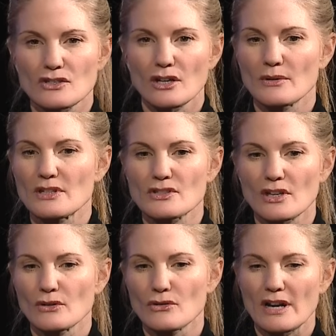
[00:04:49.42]
is always
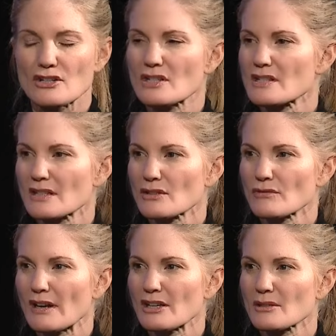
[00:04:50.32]
so gracious in the
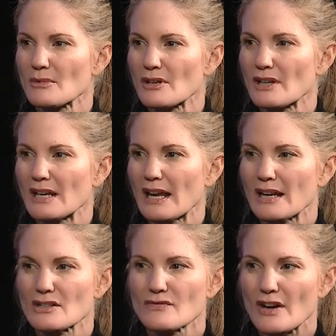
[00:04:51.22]
running community
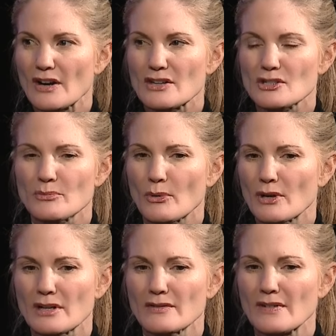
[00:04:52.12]
and is very
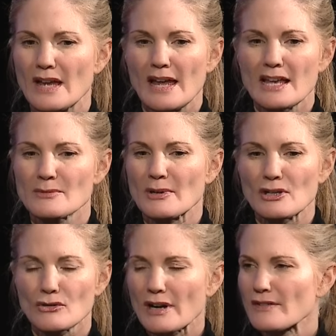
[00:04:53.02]
supportive, has been
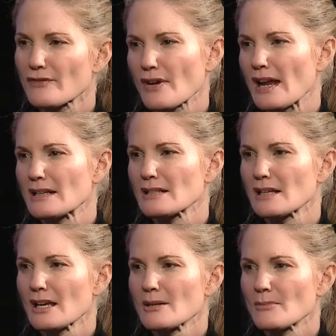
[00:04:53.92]
a great friend,
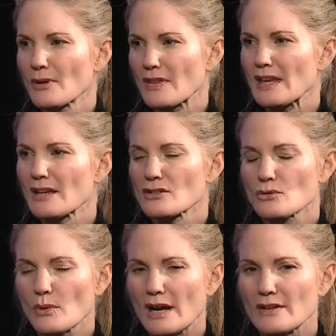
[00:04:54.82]
both he and
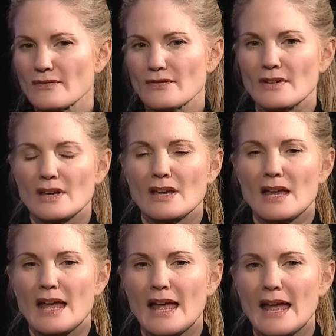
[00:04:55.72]
his wife,
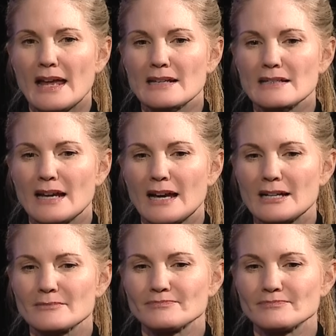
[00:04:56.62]
and um,